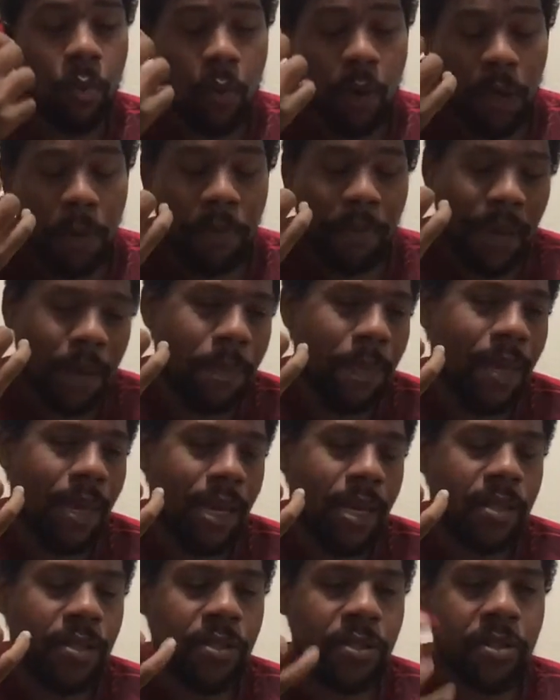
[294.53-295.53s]
It might be
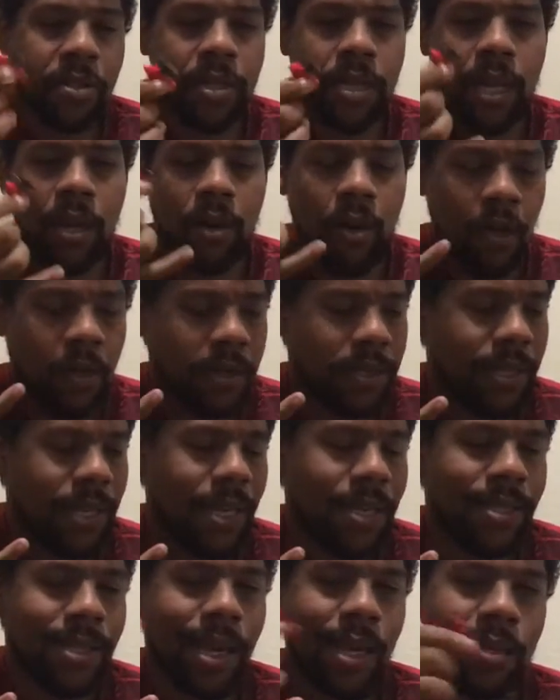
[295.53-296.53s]
easier to take all the
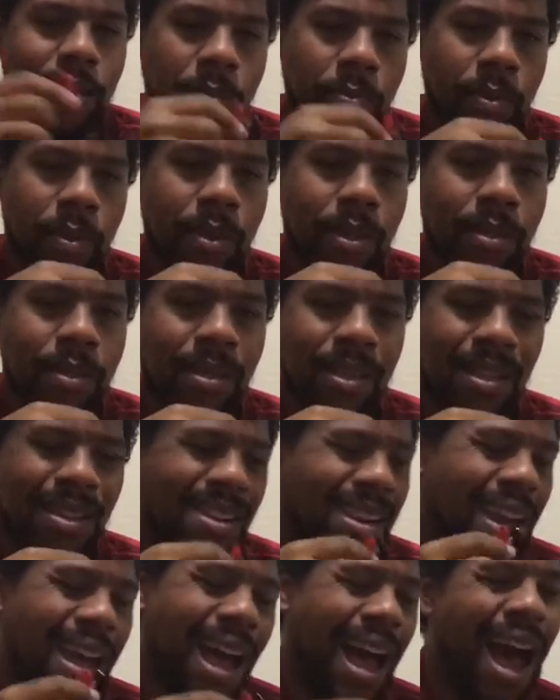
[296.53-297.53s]
stands out to put this
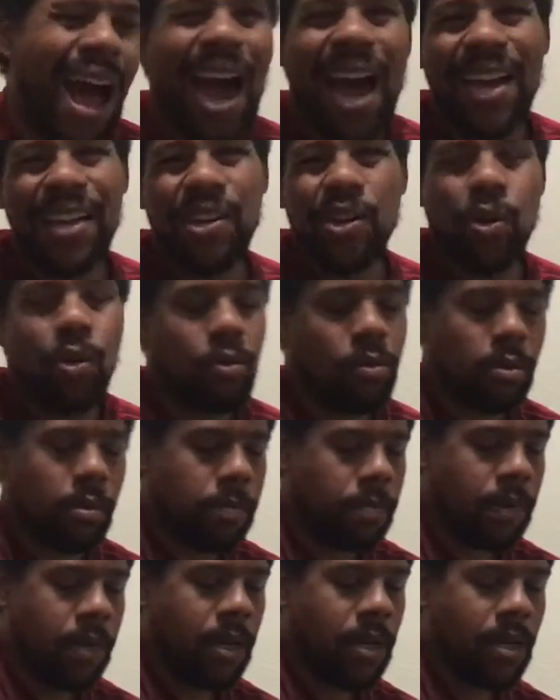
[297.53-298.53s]
in. I don't,
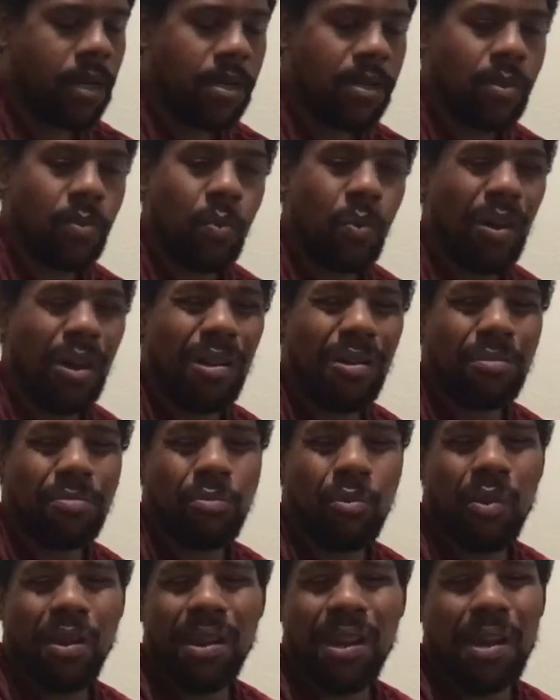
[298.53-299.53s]
because, well,
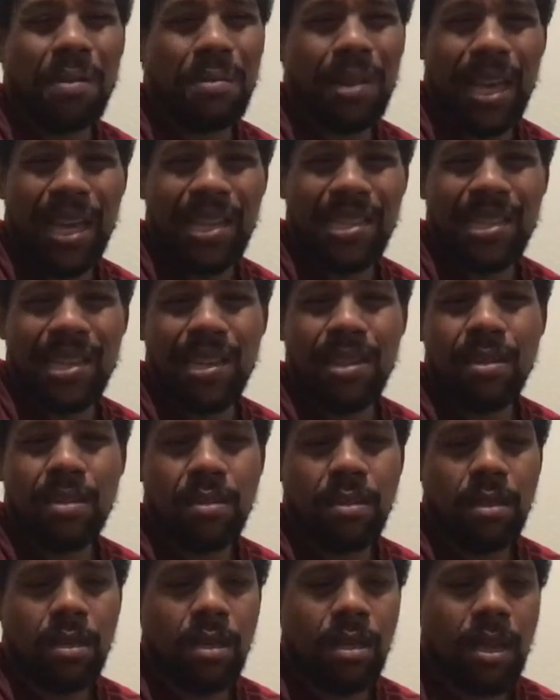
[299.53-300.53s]
one, I'm lazy,
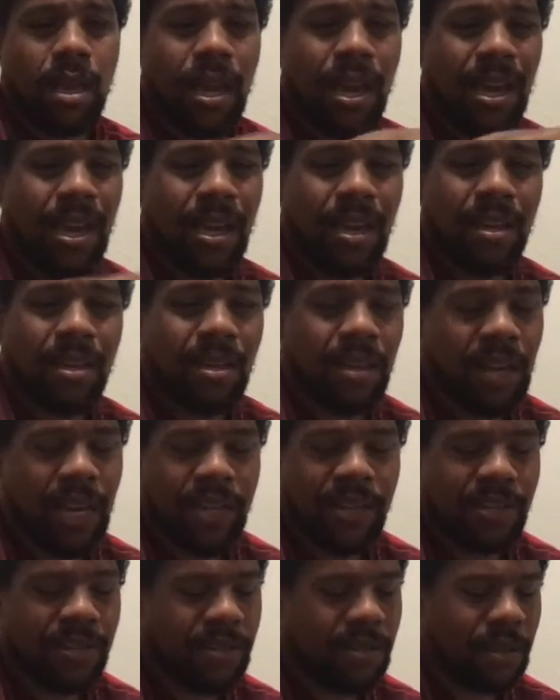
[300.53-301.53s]
and
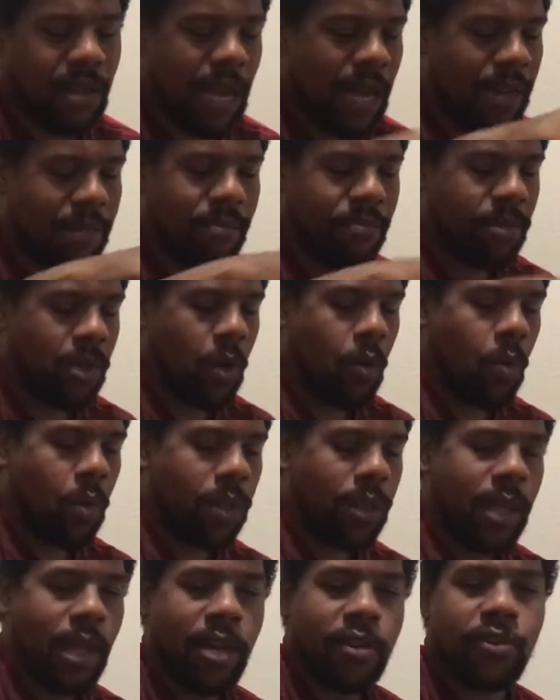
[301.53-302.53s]
I don't
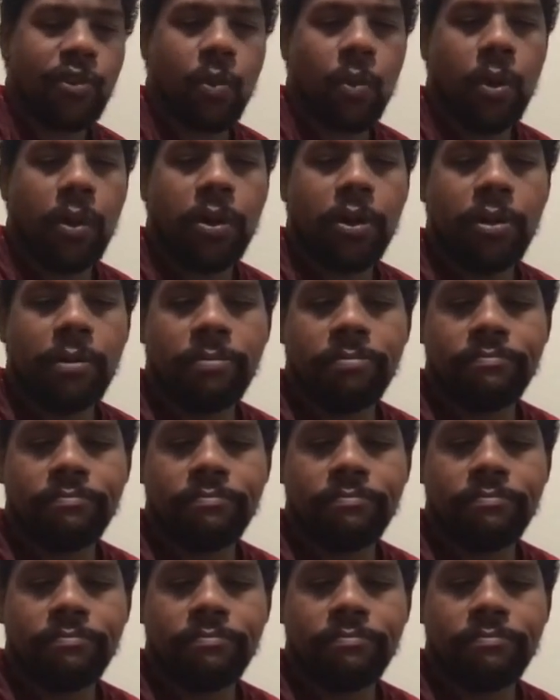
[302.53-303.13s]
want the extra work.